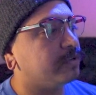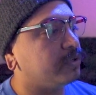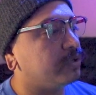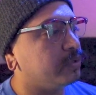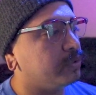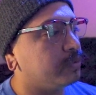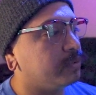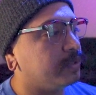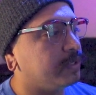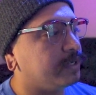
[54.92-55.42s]

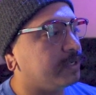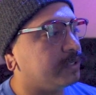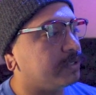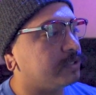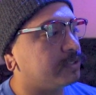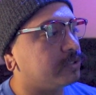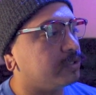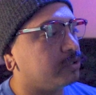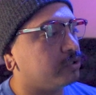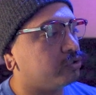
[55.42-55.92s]
do
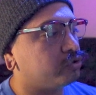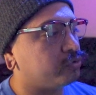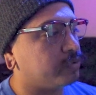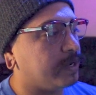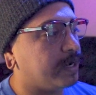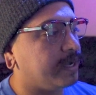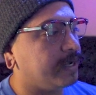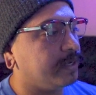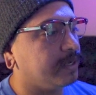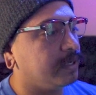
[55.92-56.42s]
is
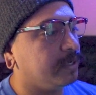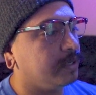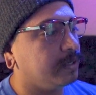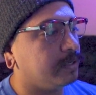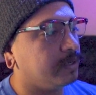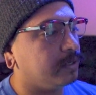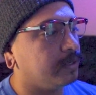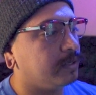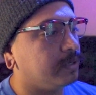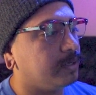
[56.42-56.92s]
drag
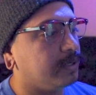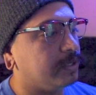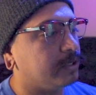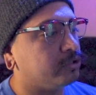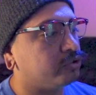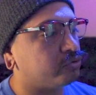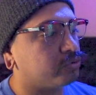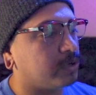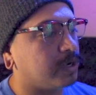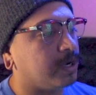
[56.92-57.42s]

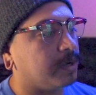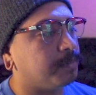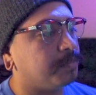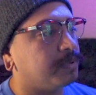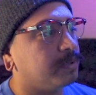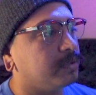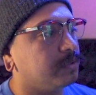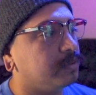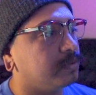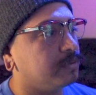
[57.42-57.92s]
and drop
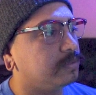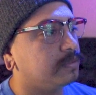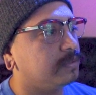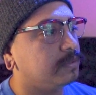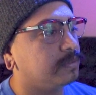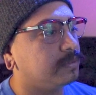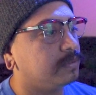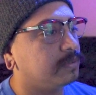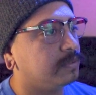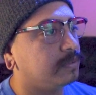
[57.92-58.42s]

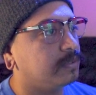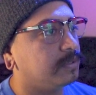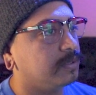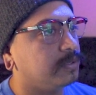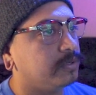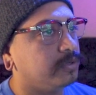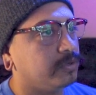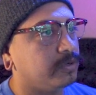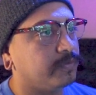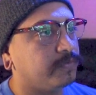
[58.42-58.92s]

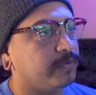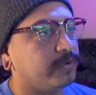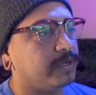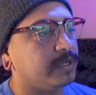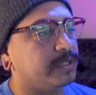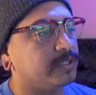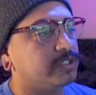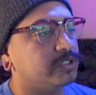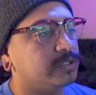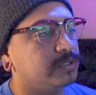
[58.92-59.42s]
your
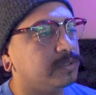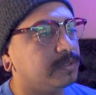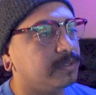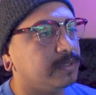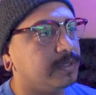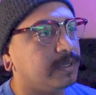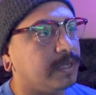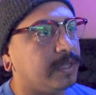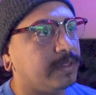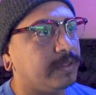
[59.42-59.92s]
footage.
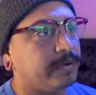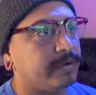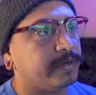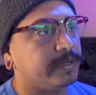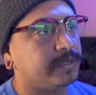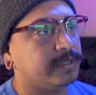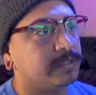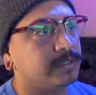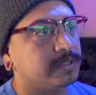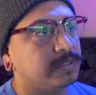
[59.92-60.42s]
And there it
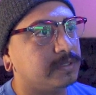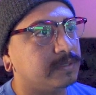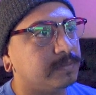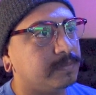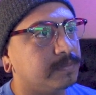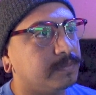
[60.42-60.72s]
is.